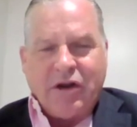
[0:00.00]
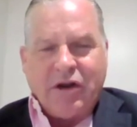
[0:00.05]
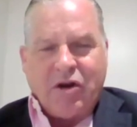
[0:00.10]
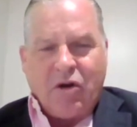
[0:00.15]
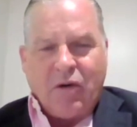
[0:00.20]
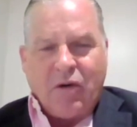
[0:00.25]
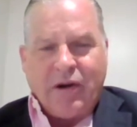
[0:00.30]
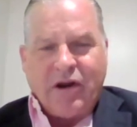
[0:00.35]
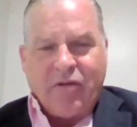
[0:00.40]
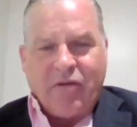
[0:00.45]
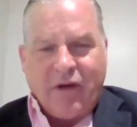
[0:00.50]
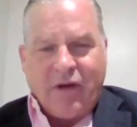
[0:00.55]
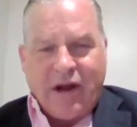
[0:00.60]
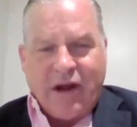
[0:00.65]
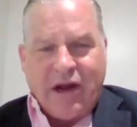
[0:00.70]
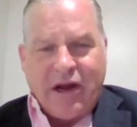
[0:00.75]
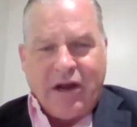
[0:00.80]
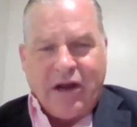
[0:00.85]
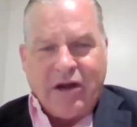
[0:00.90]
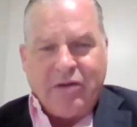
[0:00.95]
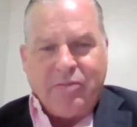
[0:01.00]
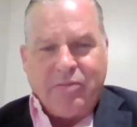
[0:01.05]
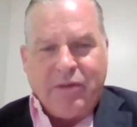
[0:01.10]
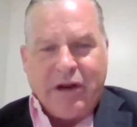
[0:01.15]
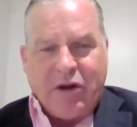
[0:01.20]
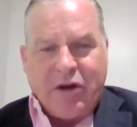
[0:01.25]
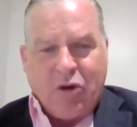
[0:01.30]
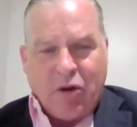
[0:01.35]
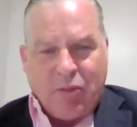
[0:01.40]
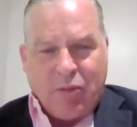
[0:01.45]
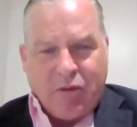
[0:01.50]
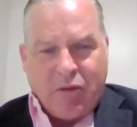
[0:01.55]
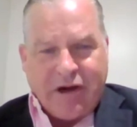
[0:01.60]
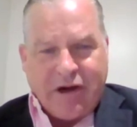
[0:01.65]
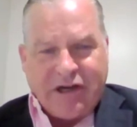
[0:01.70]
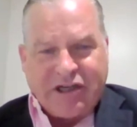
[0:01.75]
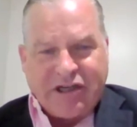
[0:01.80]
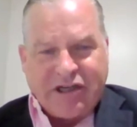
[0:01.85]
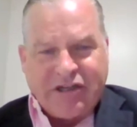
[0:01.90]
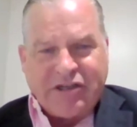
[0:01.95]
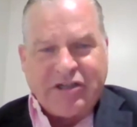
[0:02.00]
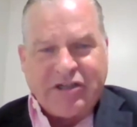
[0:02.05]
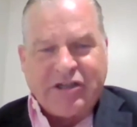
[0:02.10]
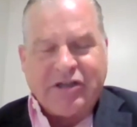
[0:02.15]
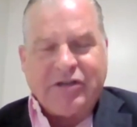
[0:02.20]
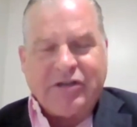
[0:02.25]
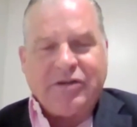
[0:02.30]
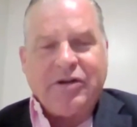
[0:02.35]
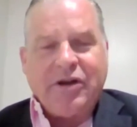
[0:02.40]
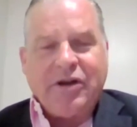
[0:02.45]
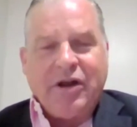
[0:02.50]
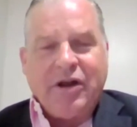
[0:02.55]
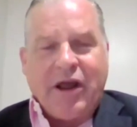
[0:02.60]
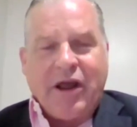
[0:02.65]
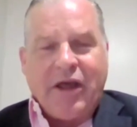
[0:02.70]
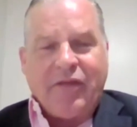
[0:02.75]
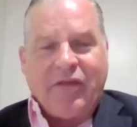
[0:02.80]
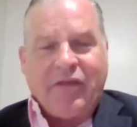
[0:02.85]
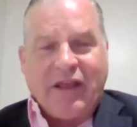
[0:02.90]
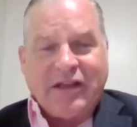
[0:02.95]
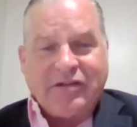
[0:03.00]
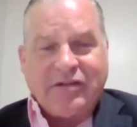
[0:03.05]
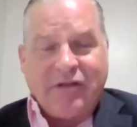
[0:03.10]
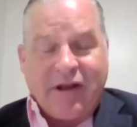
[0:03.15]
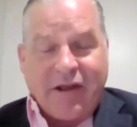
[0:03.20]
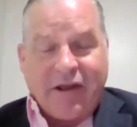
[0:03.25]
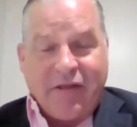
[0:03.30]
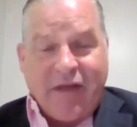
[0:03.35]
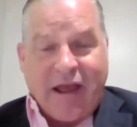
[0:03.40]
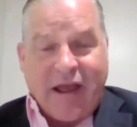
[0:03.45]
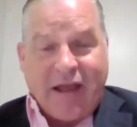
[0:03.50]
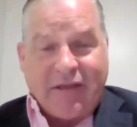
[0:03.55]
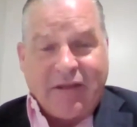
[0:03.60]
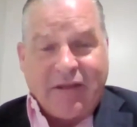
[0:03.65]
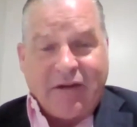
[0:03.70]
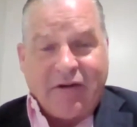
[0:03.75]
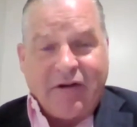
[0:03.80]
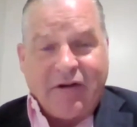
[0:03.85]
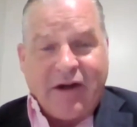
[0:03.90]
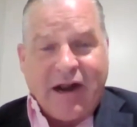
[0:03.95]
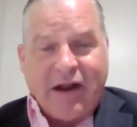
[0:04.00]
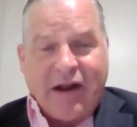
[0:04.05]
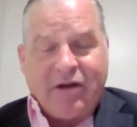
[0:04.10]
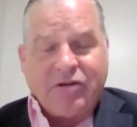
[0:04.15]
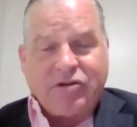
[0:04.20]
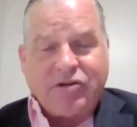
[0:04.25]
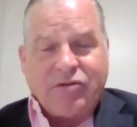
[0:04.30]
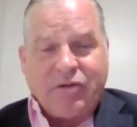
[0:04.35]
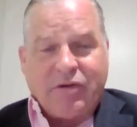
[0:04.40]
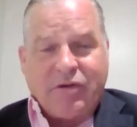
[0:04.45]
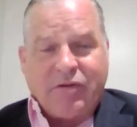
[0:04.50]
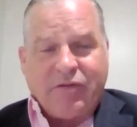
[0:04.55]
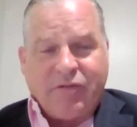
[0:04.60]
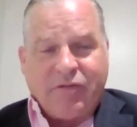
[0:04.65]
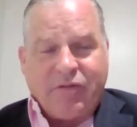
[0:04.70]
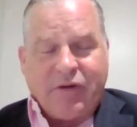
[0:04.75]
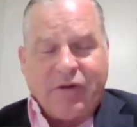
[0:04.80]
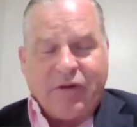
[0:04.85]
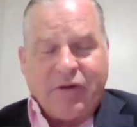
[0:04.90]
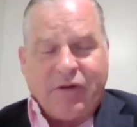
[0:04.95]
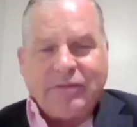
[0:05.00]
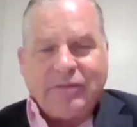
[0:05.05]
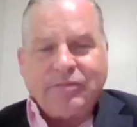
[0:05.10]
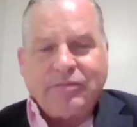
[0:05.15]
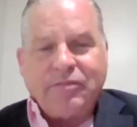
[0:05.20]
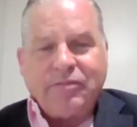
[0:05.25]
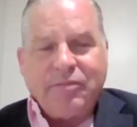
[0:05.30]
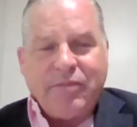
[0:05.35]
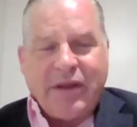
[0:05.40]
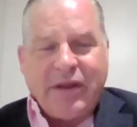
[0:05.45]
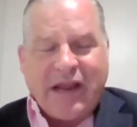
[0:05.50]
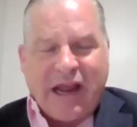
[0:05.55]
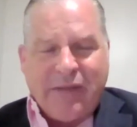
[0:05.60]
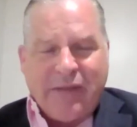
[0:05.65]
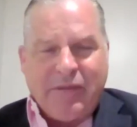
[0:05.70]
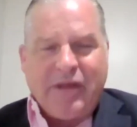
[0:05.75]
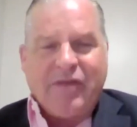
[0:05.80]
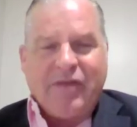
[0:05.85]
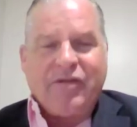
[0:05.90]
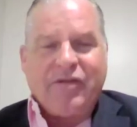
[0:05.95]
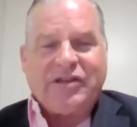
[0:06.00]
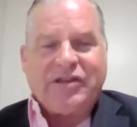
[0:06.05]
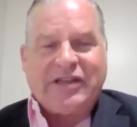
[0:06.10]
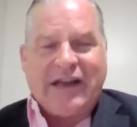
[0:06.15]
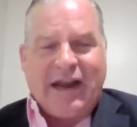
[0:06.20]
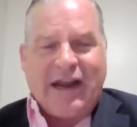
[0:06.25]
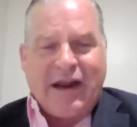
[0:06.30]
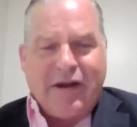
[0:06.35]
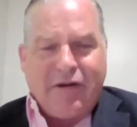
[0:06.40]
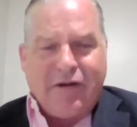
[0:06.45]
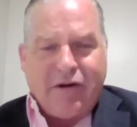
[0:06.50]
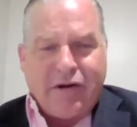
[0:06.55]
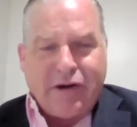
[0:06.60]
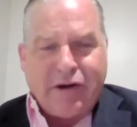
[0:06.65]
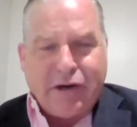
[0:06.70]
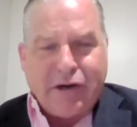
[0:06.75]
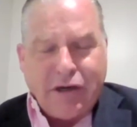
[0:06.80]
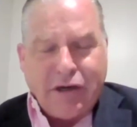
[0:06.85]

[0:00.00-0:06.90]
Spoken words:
going green, and B corporations and things like that are now sort of becoming the standard.